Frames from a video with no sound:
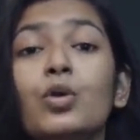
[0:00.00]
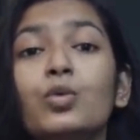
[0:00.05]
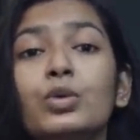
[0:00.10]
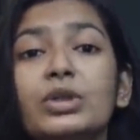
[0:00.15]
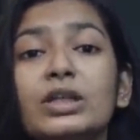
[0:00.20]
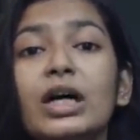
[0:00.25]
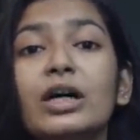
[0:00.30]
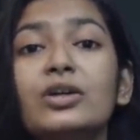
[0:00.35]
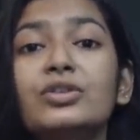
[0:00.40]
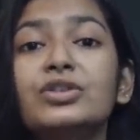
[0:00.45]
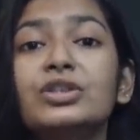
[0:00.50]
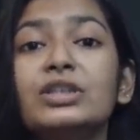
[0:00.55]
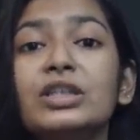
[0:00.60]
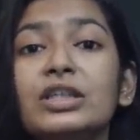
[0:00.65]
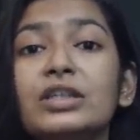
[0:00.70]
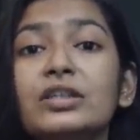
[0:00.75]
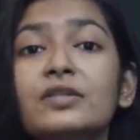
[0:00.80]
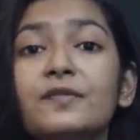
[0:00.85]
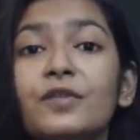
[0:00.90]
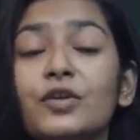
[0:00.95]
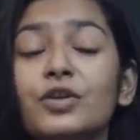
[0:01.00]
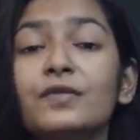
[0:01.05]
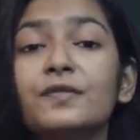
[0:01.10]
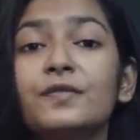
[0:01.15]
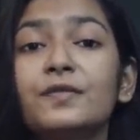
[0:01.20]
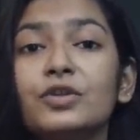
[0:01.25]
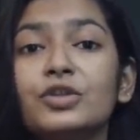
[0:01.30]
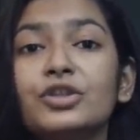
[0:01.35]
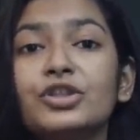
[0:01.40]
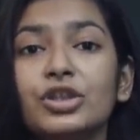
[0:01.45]
without the need for a
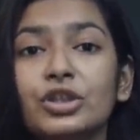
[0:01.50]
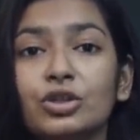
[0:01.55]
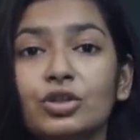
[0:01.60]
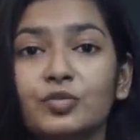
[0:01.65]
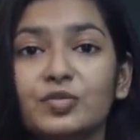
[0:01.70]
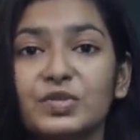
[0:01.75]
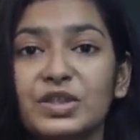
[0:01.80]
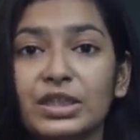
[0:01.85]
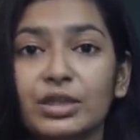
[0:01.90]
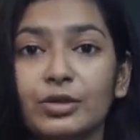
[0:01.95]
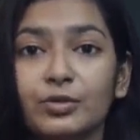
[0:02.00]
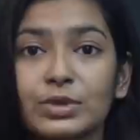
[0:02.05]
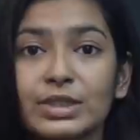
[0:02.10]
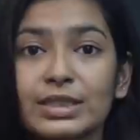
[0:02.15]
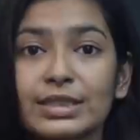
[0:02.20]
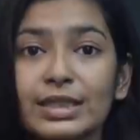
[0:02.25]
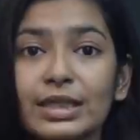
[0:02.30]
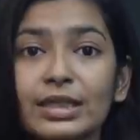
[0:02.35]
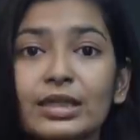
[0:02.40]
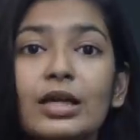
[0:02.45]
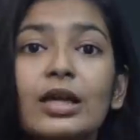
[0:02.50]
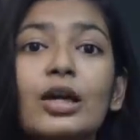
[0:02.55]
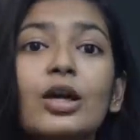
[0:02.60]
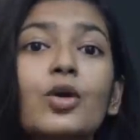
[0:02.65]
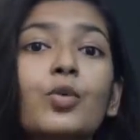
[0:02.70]
full genome sequencing,